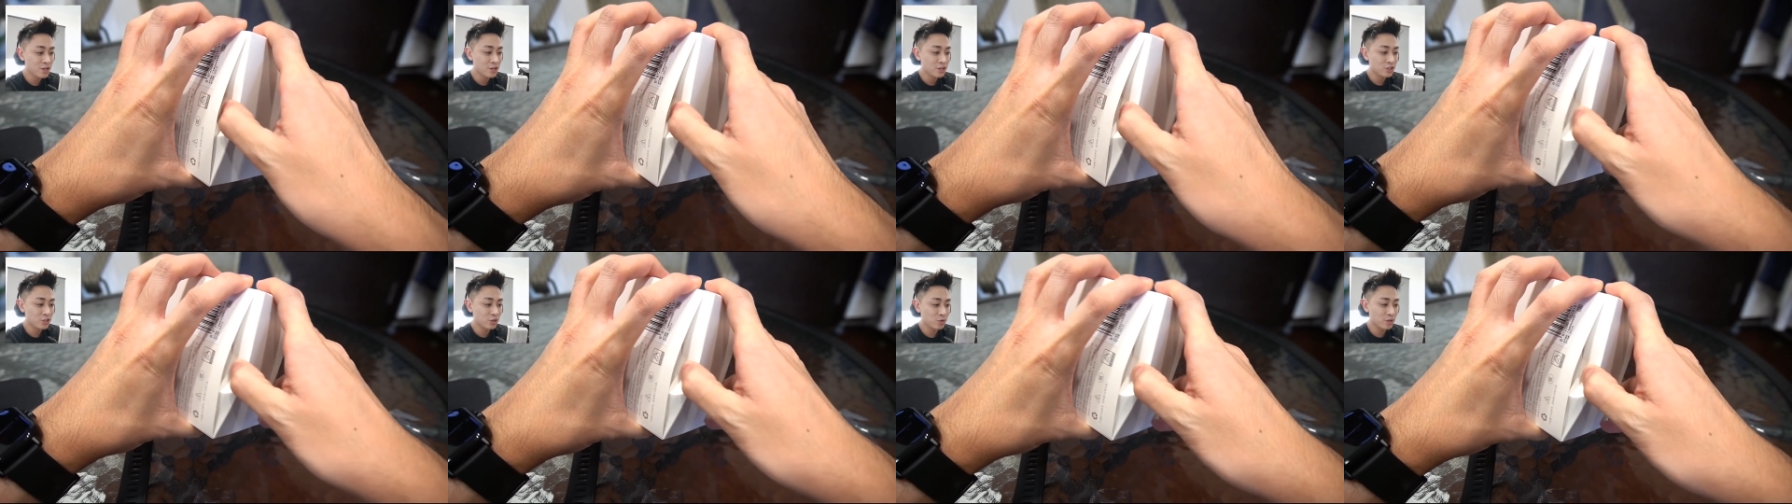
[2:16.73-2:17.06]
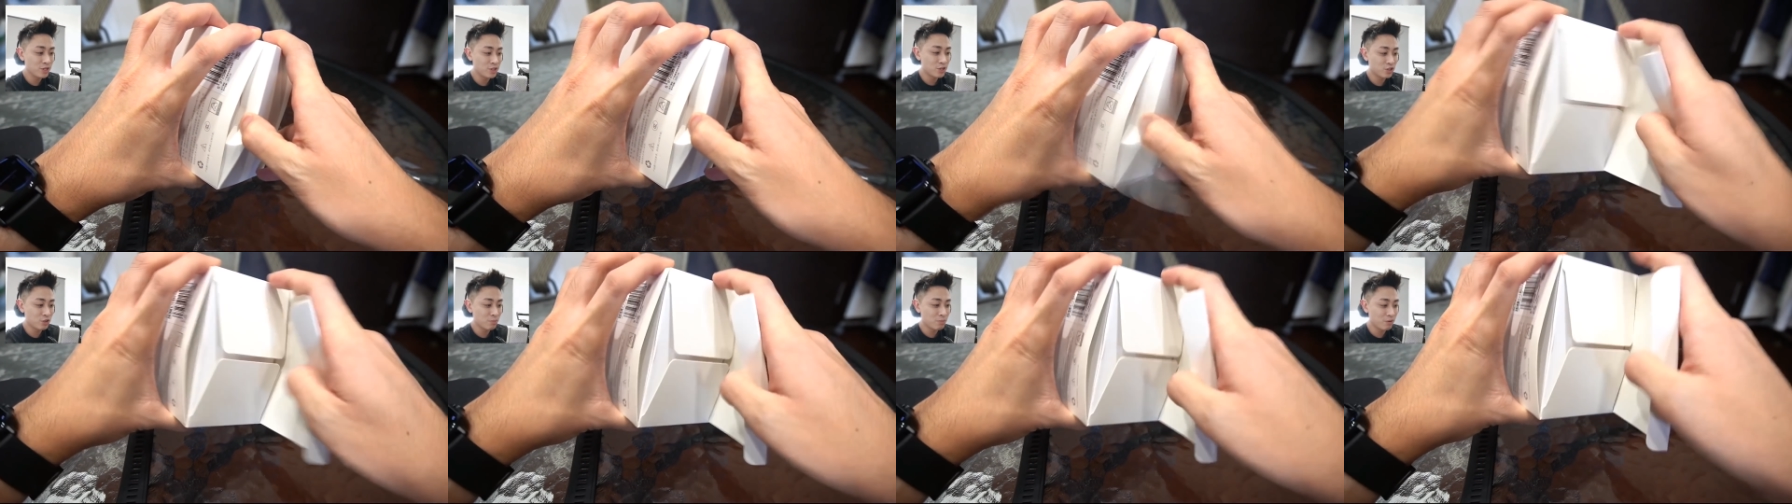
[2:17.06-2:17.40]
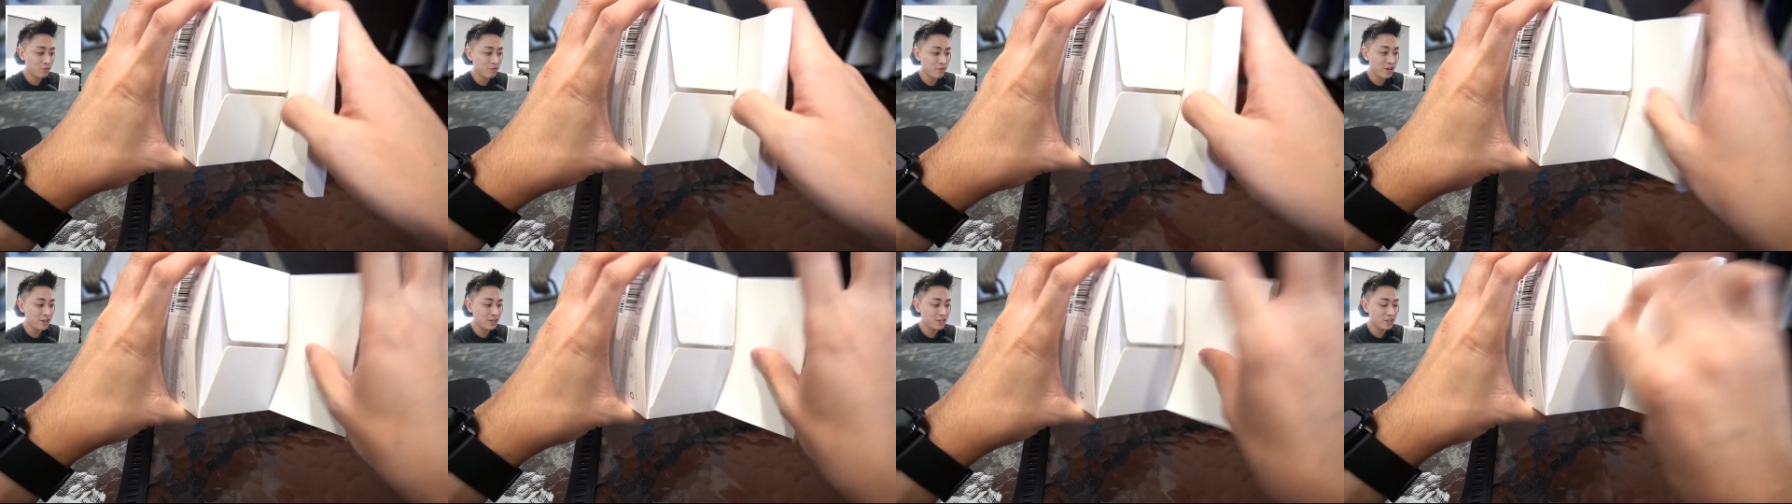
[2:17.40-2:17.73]
So it should
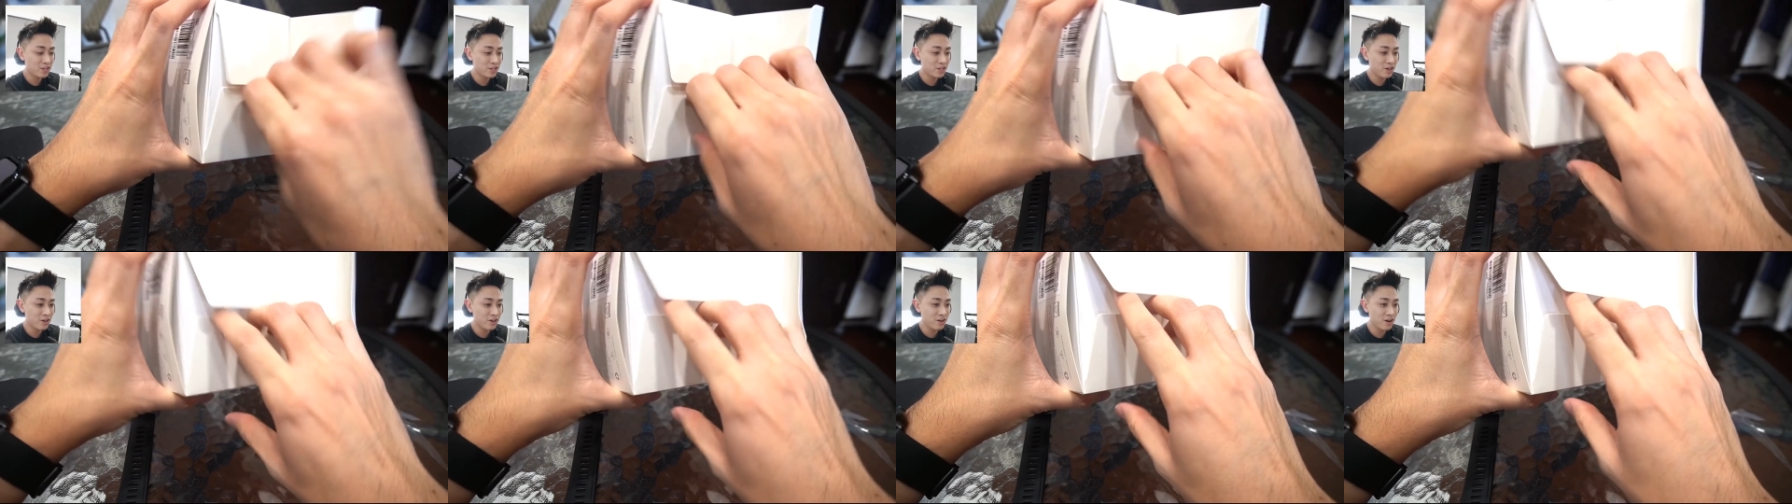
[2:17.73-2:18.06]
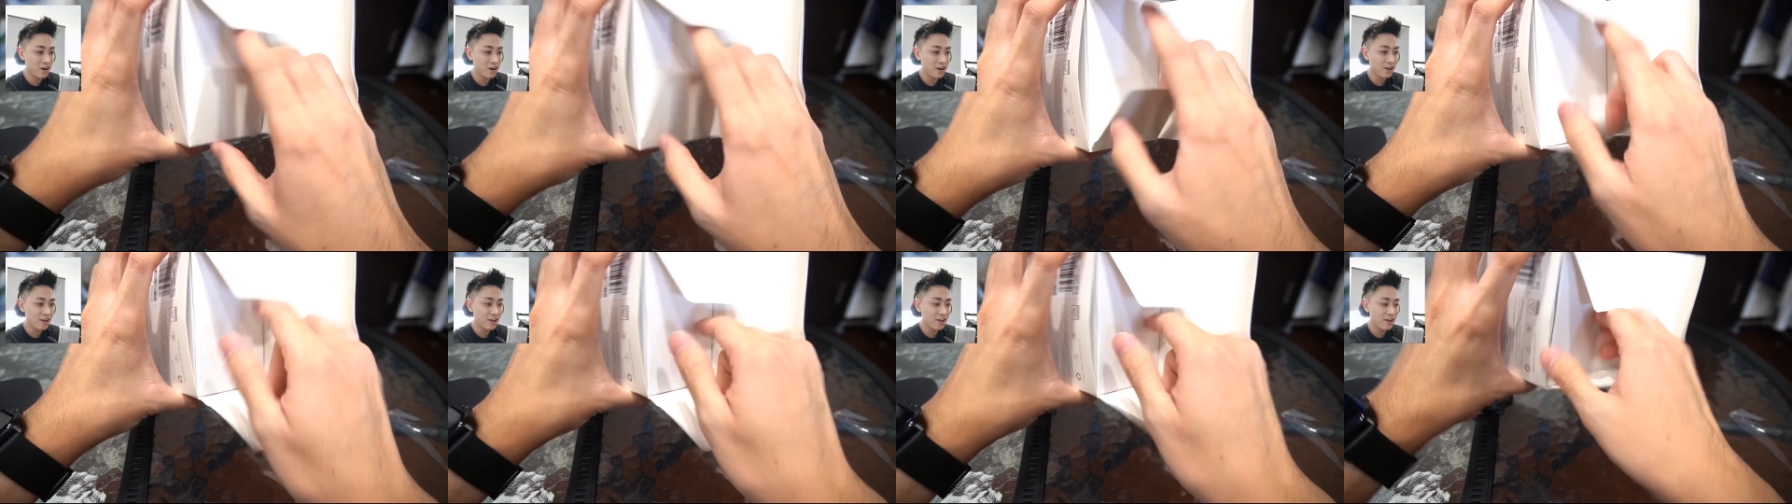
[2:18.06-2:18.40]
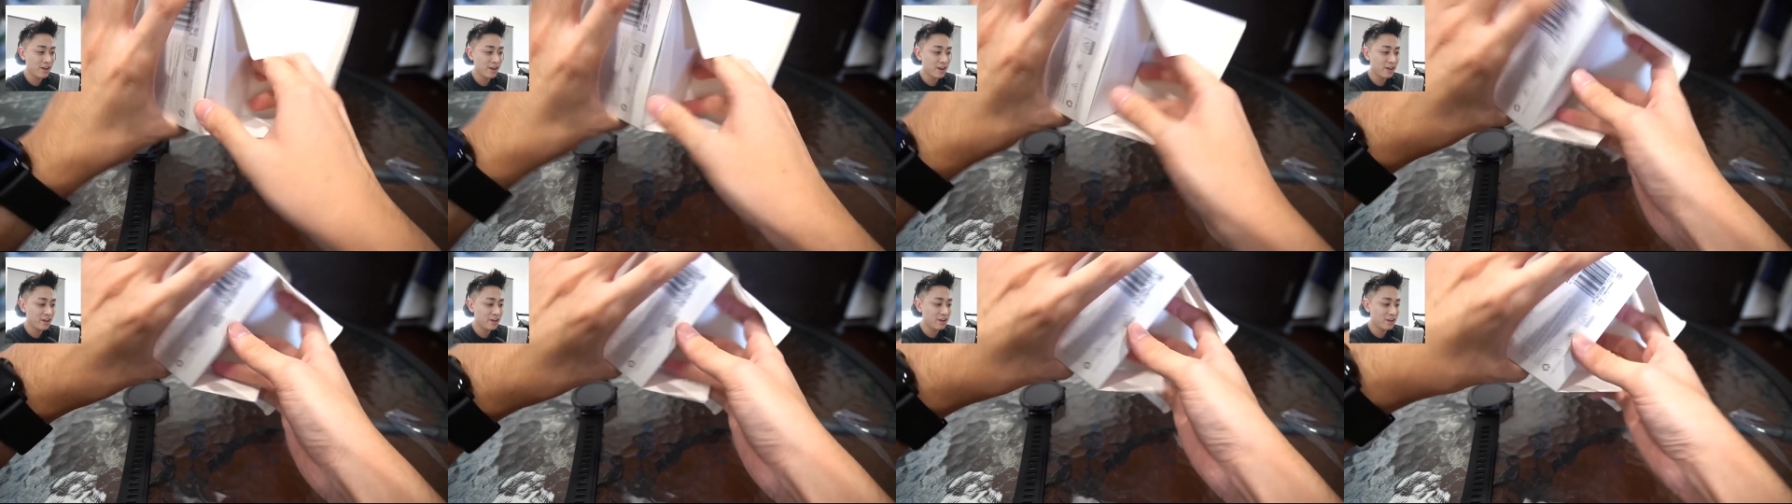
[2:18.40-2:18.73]
be right here,
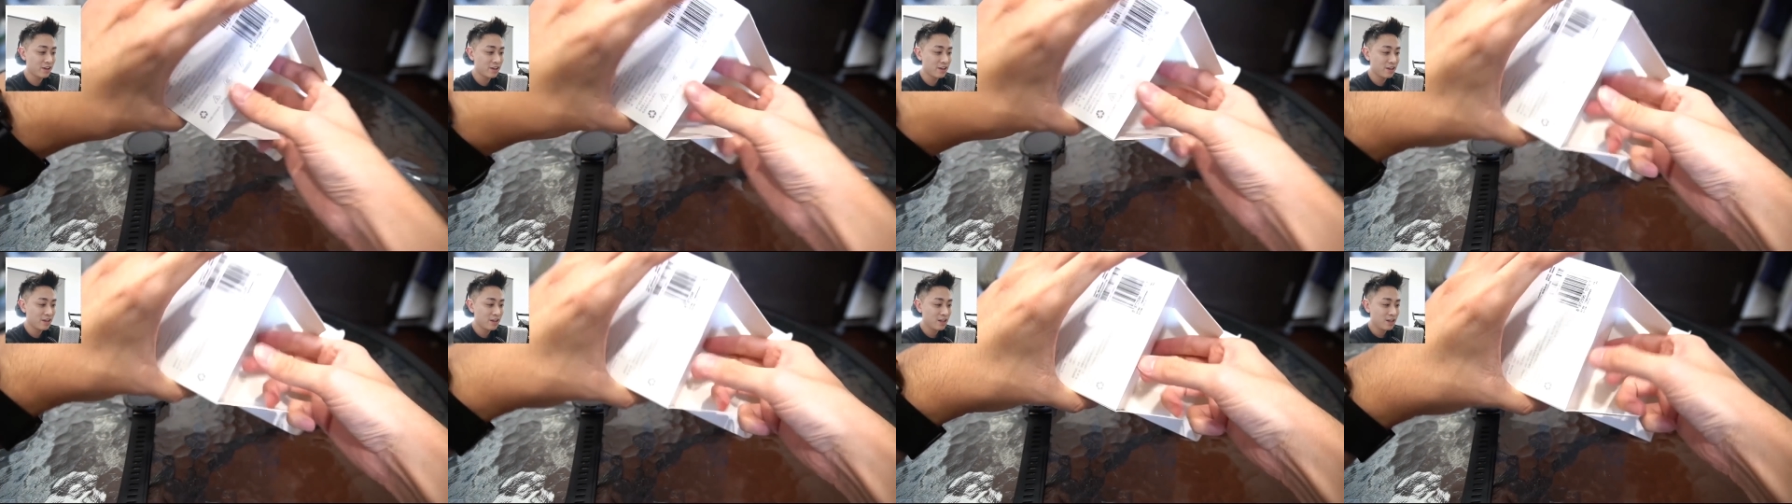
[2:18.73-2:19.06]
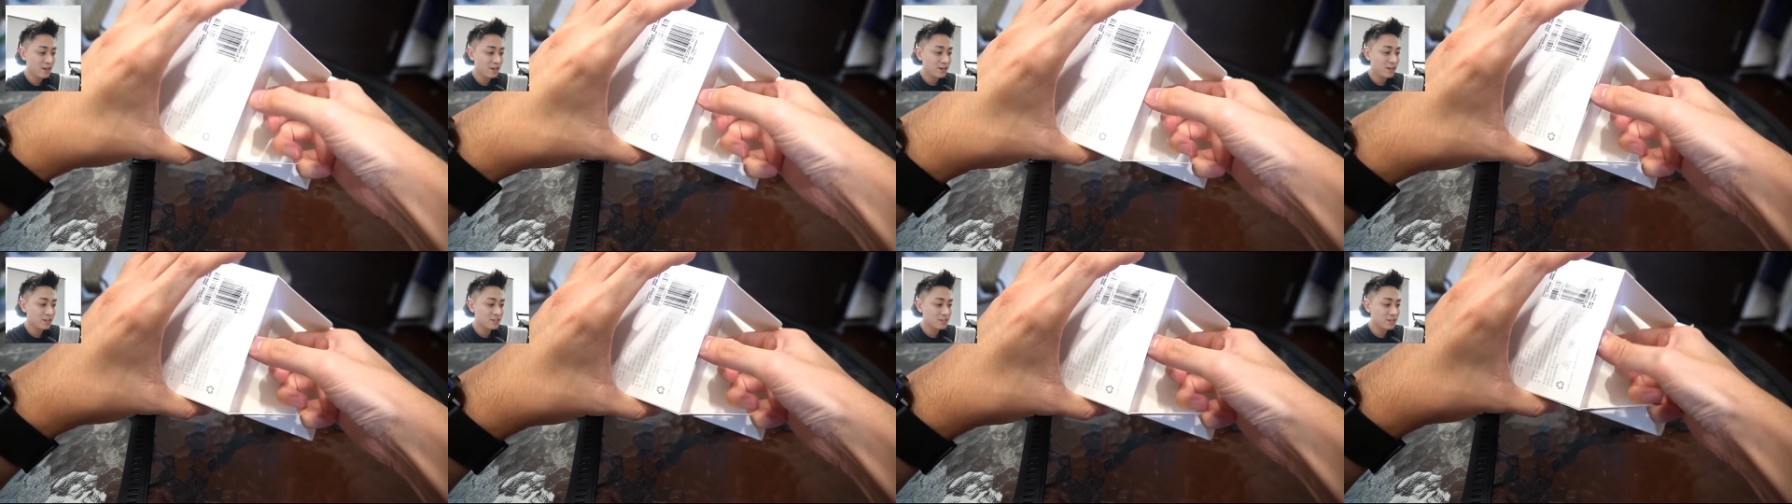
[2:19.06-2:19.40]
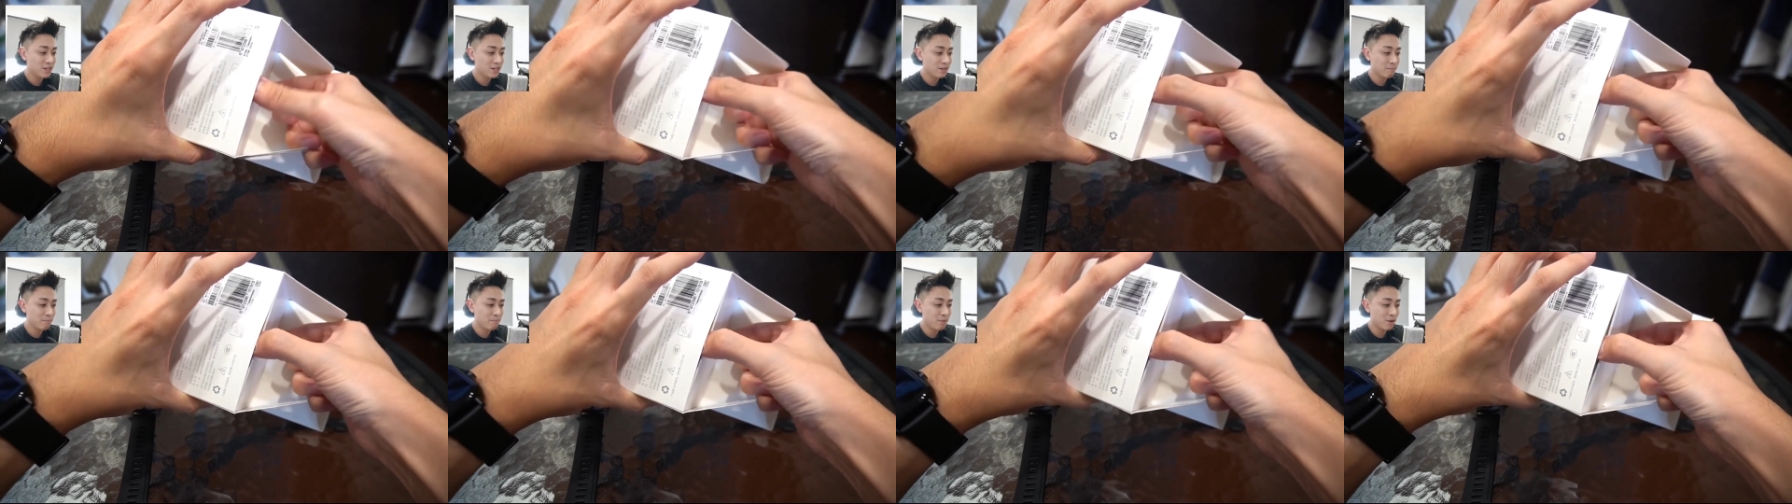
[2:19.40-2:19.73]
and let's
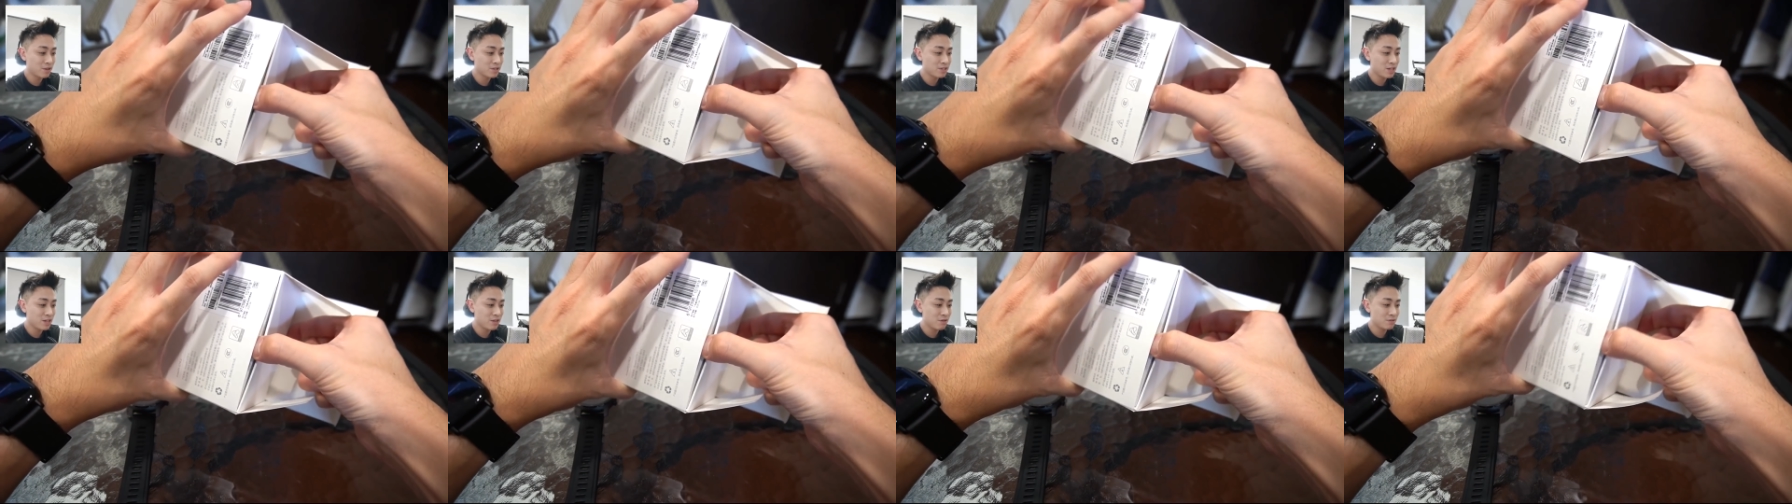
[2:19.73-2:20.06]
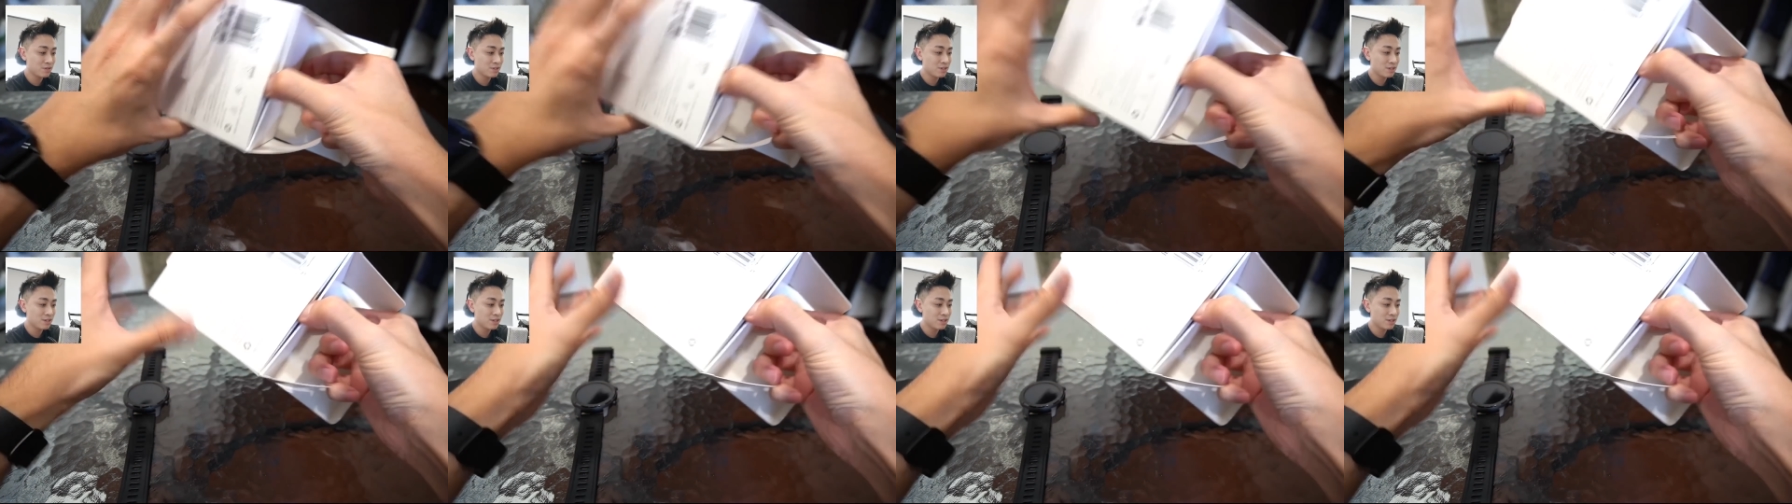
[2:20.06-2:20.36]
get the box out.